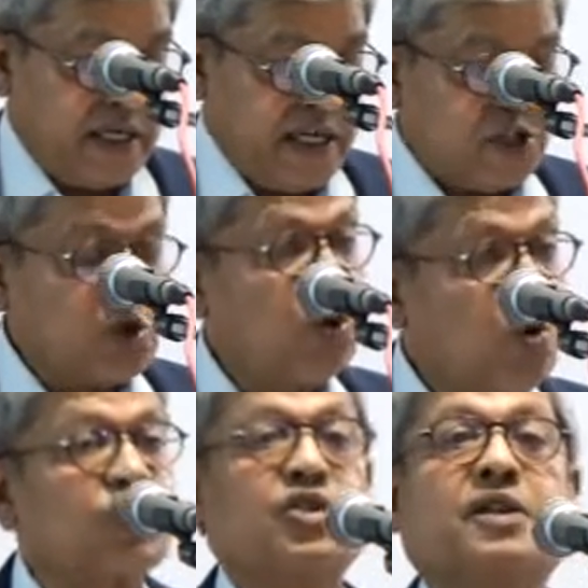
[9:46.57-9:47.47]
is
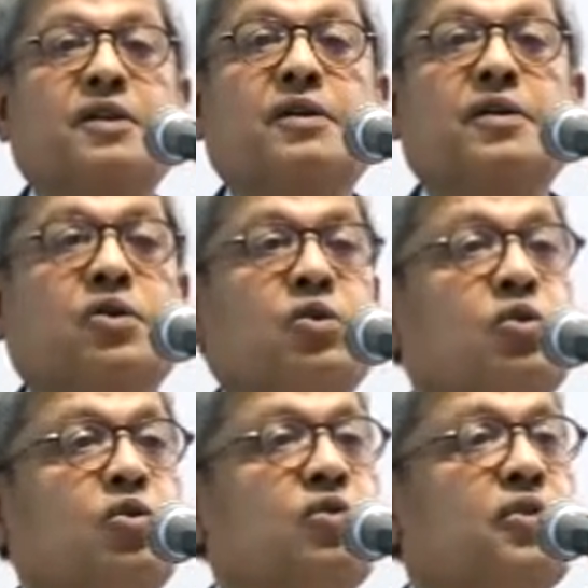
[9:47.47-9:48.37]
closer
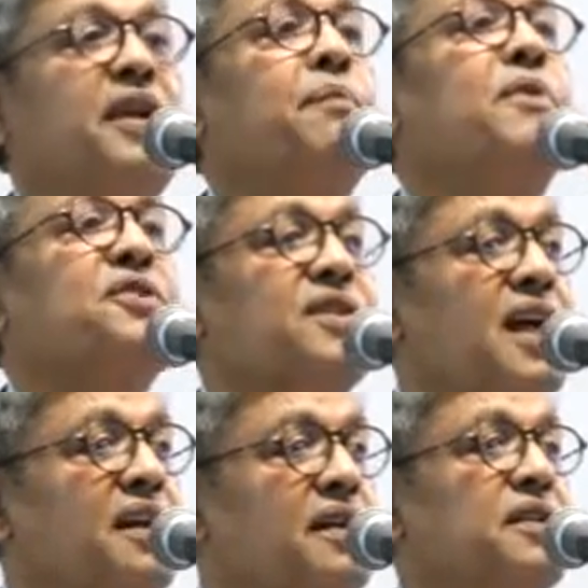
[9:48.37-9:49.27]
to three
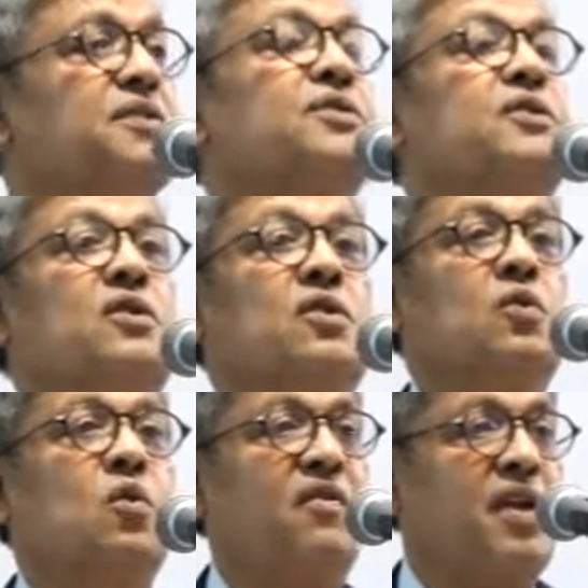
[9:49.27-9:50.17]
personalities
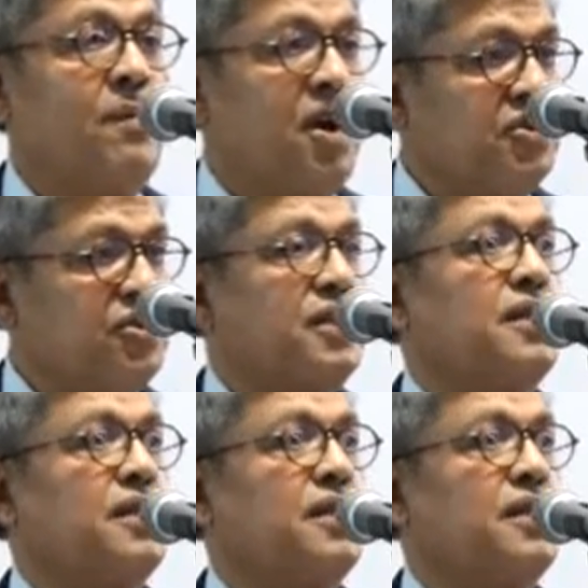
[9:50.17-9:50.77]
who have emerged